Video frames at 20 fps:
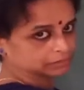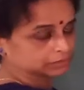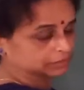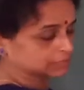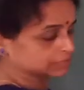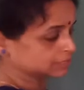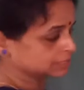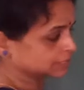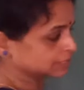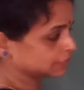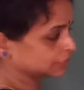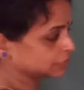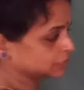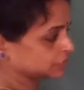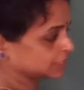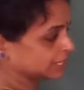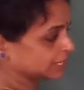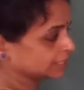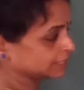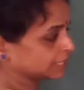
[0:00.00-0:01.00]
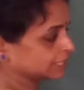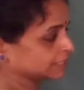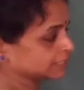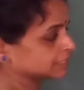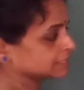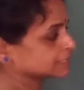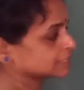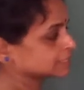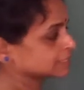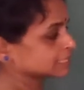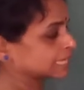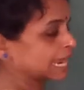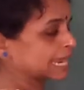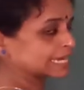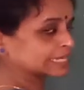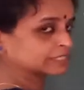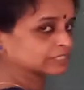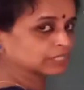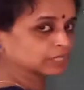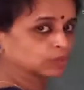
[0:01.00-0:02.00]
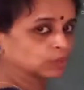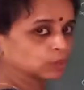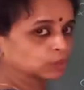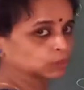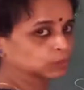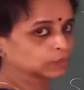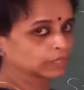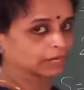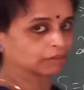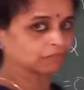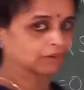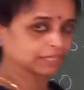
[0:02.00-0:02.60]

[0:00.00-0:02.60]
this j, that is j is equal to L.